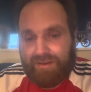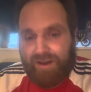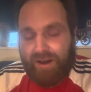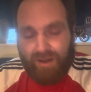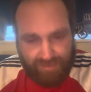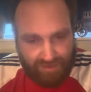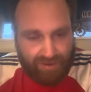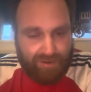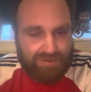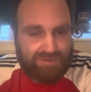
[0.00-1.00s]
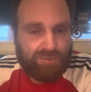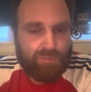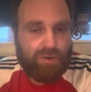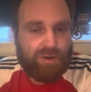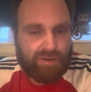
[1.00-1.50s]
I think Arsenal
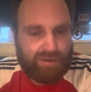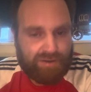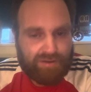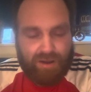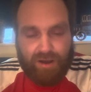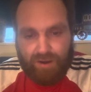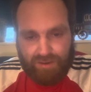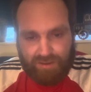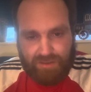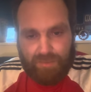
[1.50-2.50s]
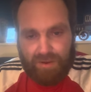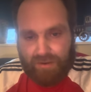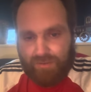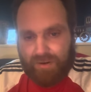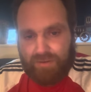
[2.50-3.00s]
working in hard in the
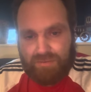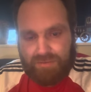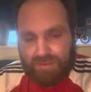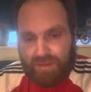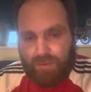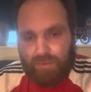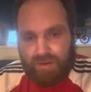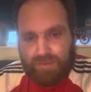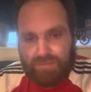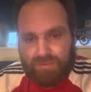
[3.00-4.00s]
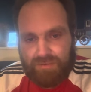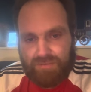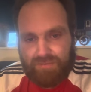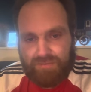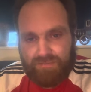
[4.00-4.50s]
background to get Williams.
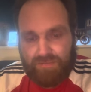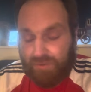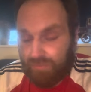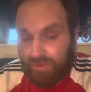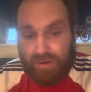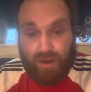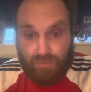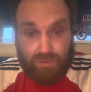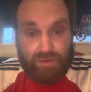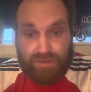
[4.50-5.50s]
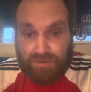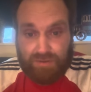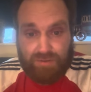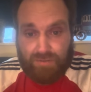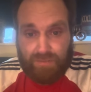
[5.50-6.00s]
I really, I really do.